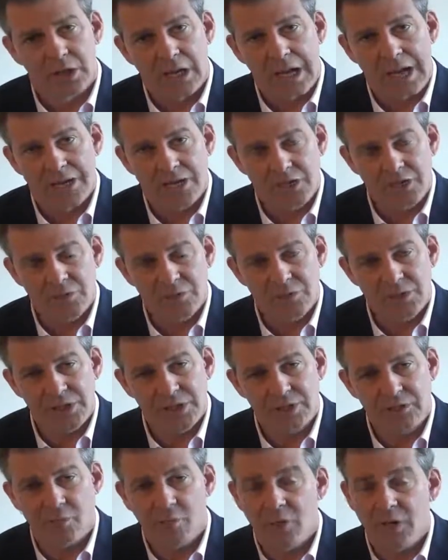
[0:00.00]
How do you
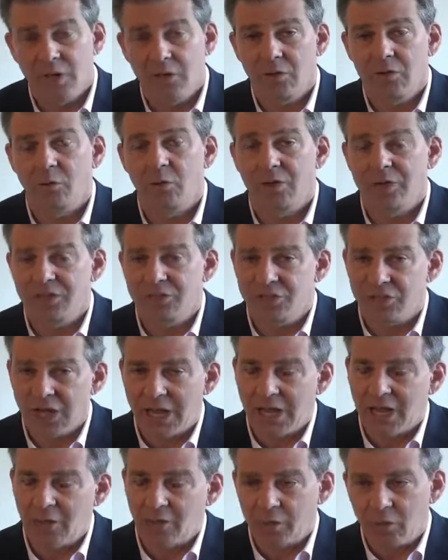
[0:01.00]
mean? Well, when a
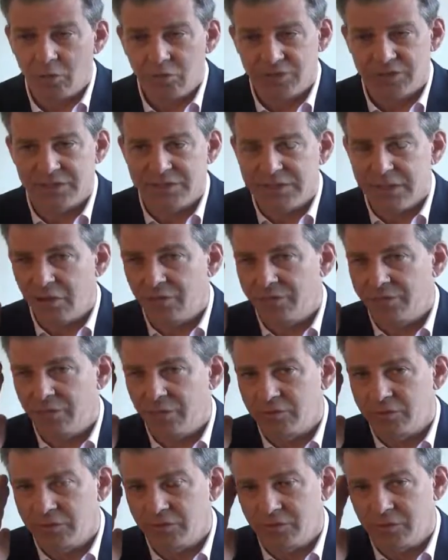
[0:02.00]
child holds a cell
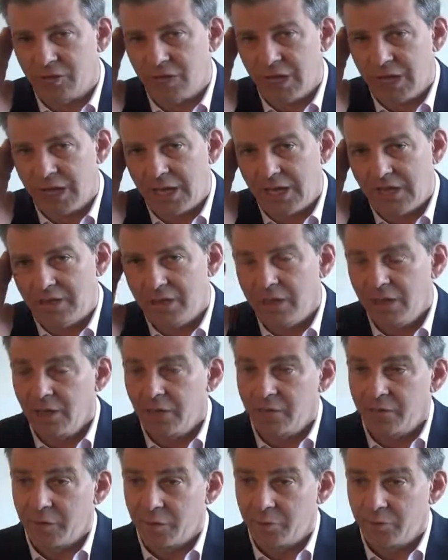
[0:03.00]
phone to their head,
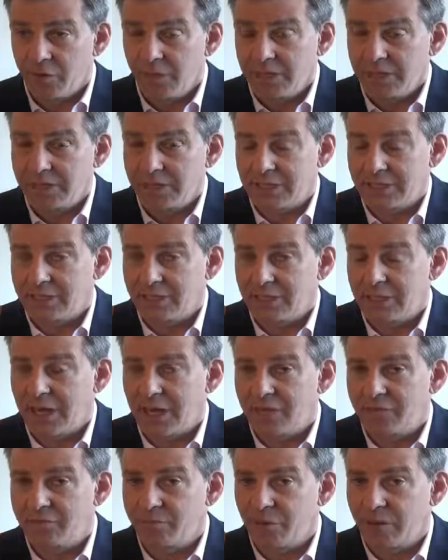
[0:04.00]
their brain gets a
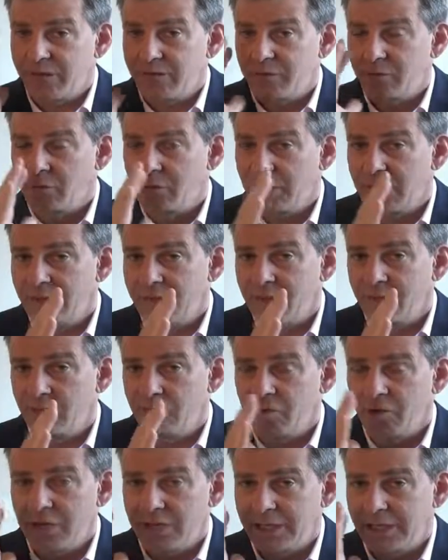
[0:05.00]
lot of microwave
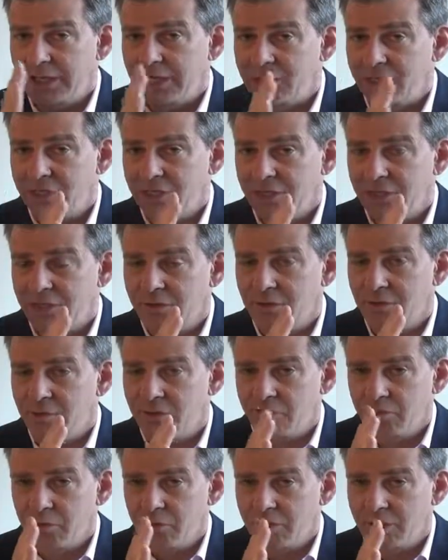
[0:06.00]
radiation
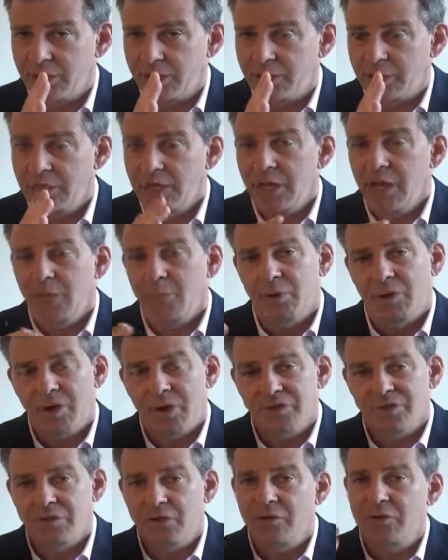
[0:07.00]
through it, but
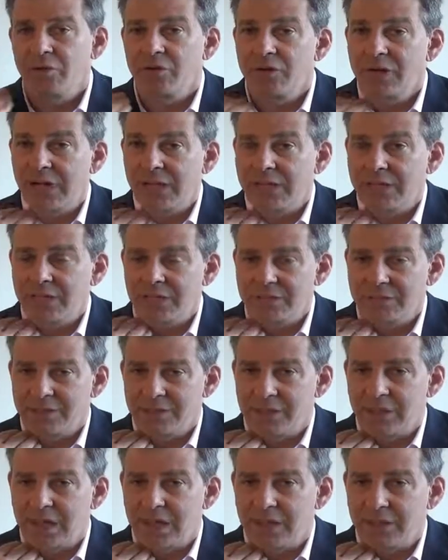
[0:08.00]
also their neck gets a
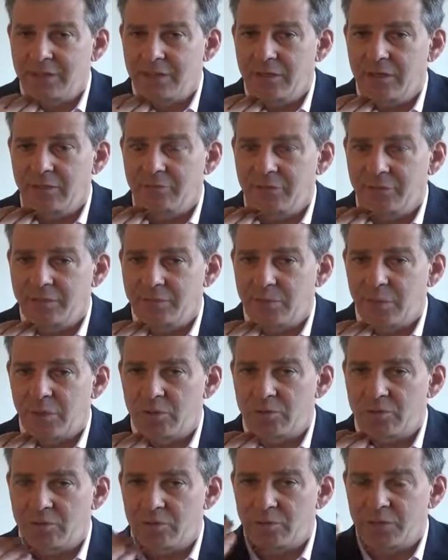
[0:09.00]
lot of
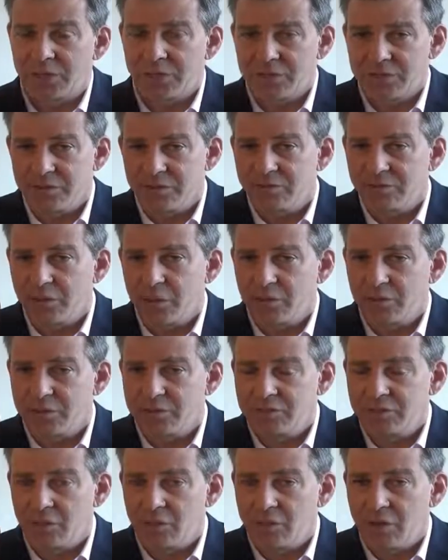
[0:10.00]
exposure because the phone
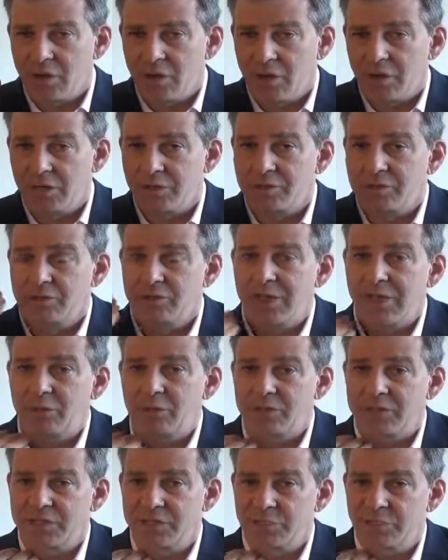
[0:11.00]
is so large. So that
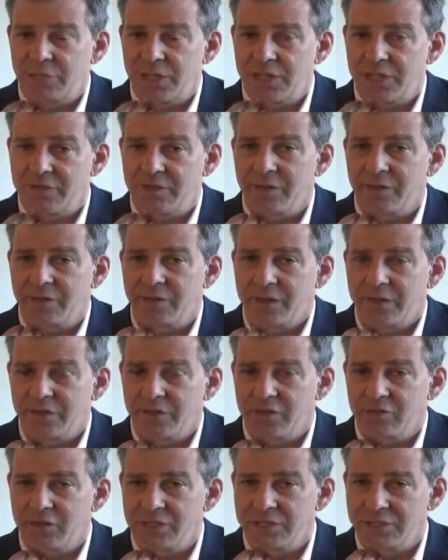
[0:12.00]
would explain the
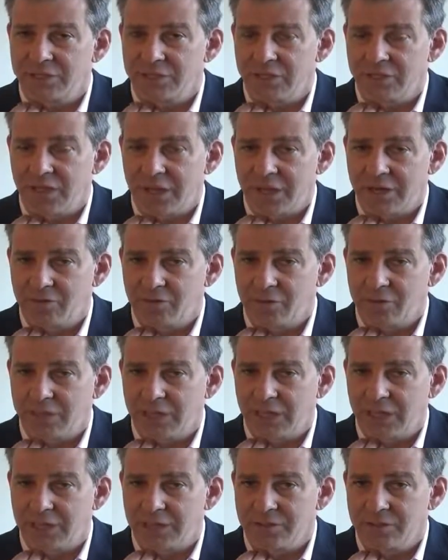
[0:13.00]
increase in thyroid
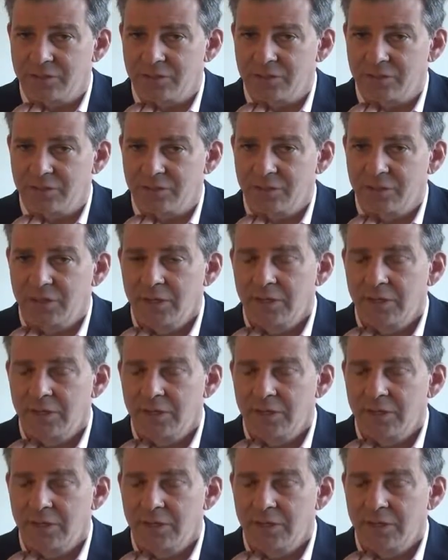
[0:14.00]
cancer.